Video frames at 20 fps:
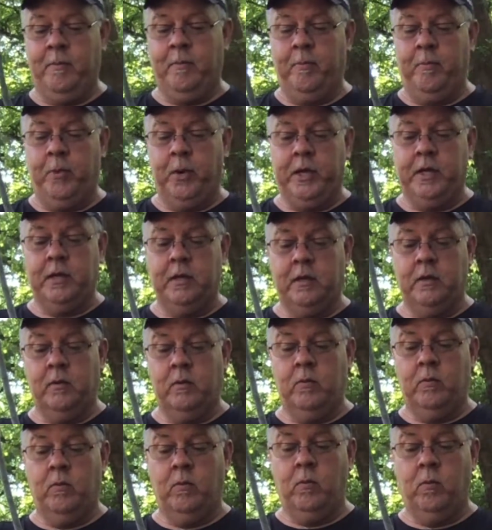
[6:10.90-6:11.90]
but
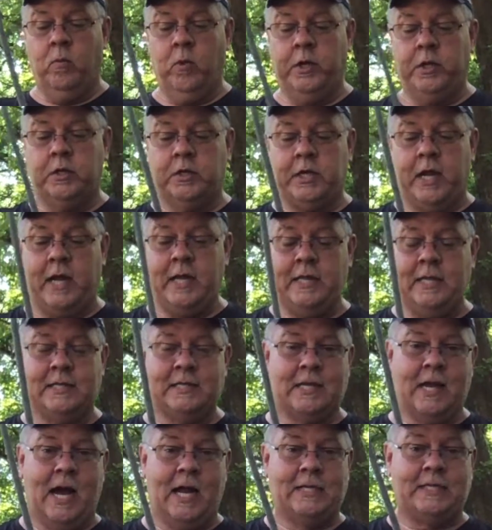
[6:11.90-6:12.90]
when you tighten these
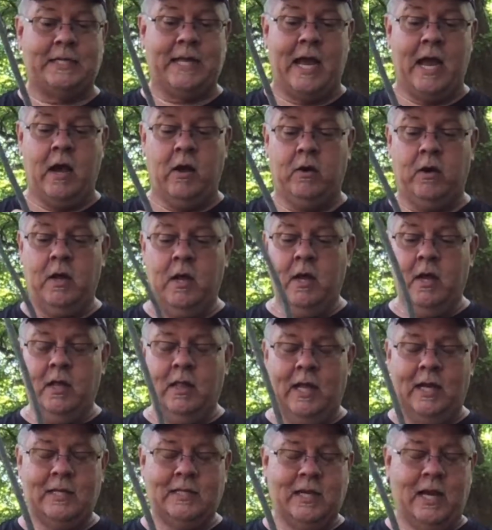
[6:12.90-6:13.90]
knots down,
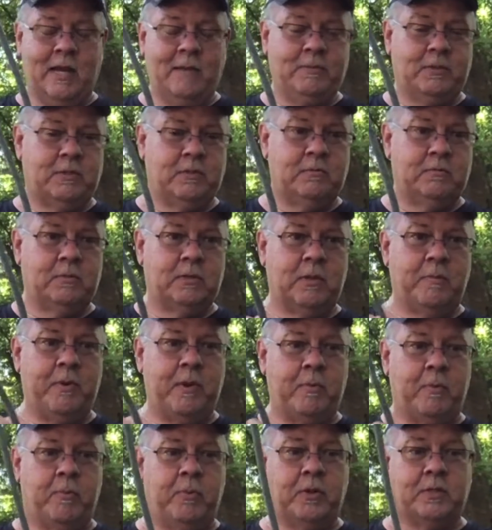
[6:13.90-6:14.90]
a lot of times some
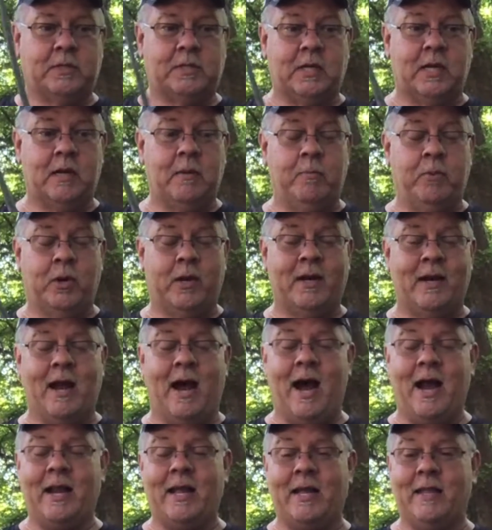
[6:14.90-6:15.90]
people put a
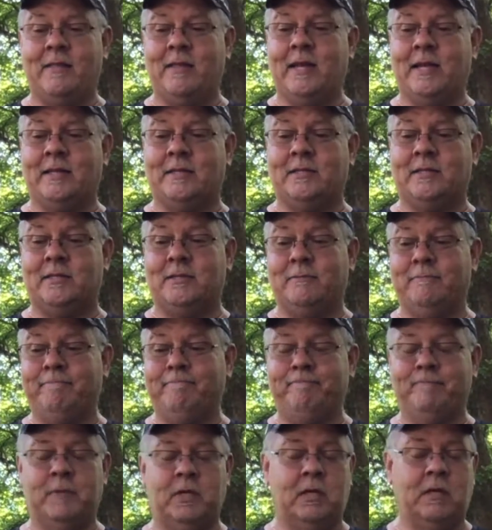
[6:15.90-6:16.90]
knot in that
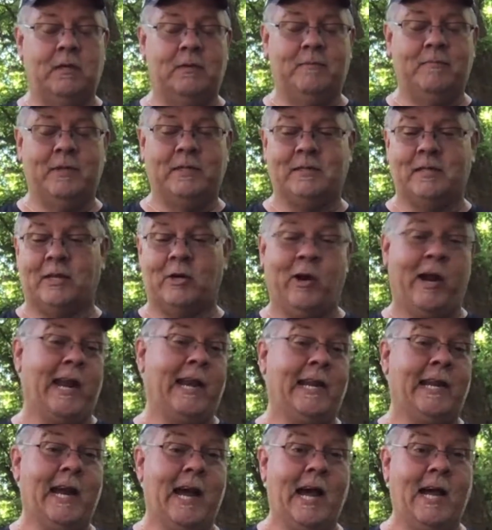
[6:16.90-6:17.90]
is a
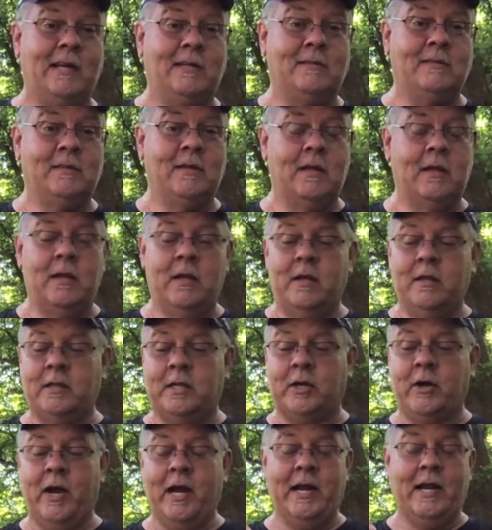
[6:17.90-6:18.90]
granny knot. The
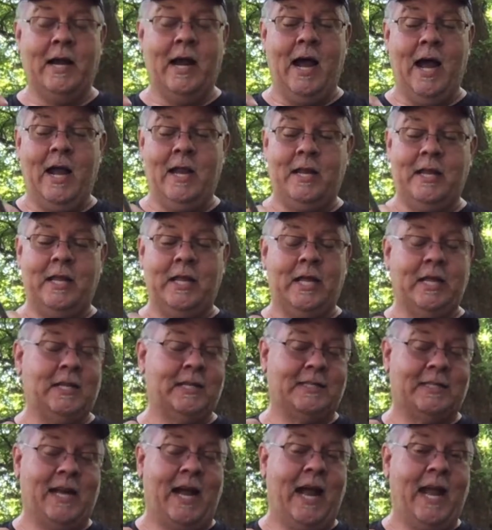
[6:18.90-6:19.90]
granny knot, and you get
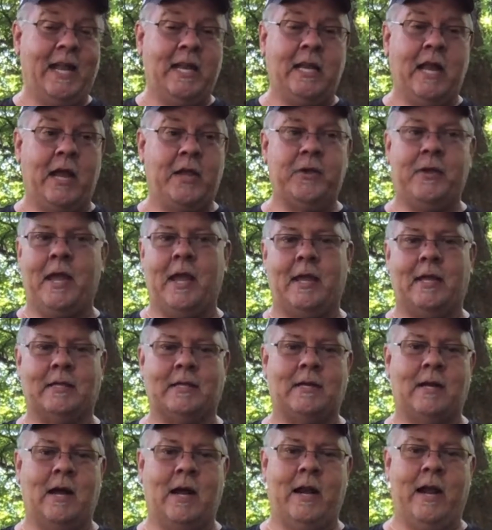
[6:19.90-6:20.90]
it tight, and now you can't get
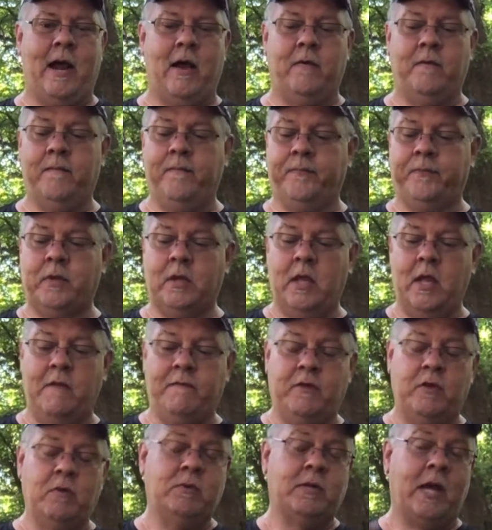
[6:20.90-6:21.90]
the knot out.
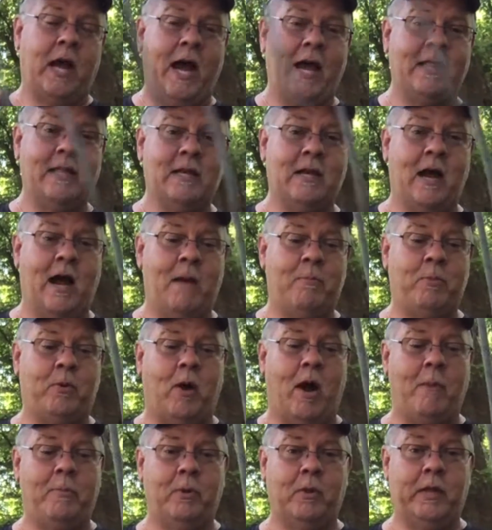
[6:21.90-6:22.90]
If you tie the knot
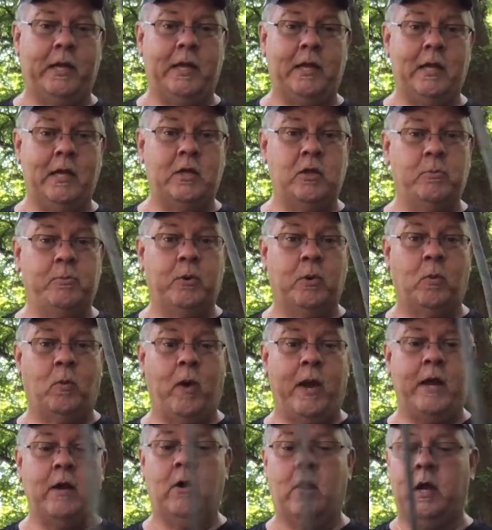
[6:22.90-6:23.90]
properly and you put
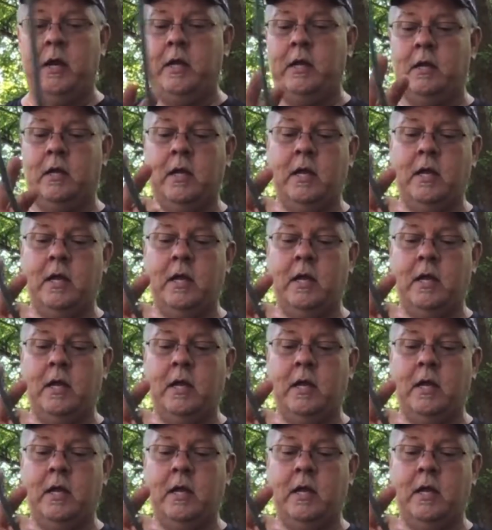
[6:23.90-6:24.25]
weight on it,